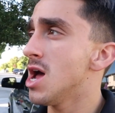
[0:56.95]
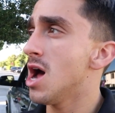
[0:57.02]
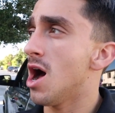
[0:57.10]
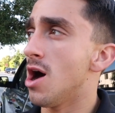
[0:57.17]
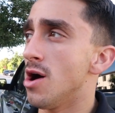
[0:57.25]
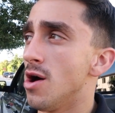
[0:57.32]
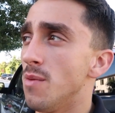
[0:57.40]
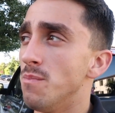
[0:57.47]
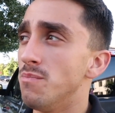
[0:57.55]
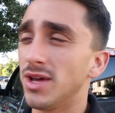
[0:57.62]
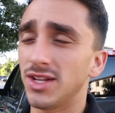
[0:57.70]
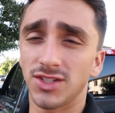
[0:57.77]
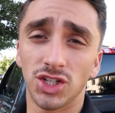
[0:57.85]

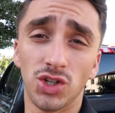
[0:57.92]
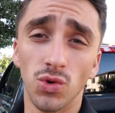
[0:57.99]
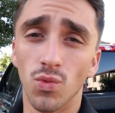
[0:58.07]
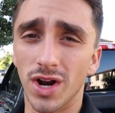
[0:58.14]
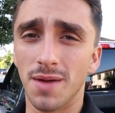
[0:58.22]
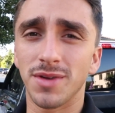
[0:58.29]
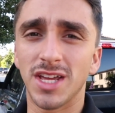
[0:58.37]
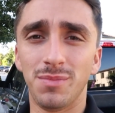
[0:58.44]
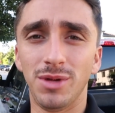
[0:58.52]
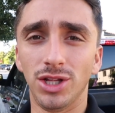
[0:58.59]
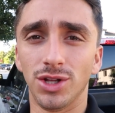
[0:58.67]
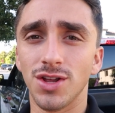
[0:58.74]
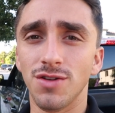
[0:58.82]
But essentially what I'm going to
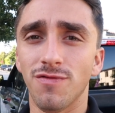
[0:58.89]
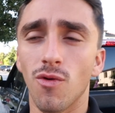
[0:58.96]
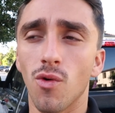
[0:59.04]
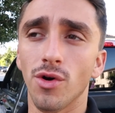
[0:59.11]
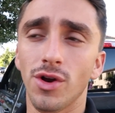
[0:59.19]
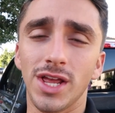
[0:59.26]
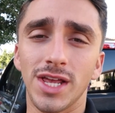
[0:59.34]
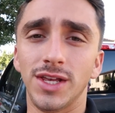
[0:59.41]
be looking for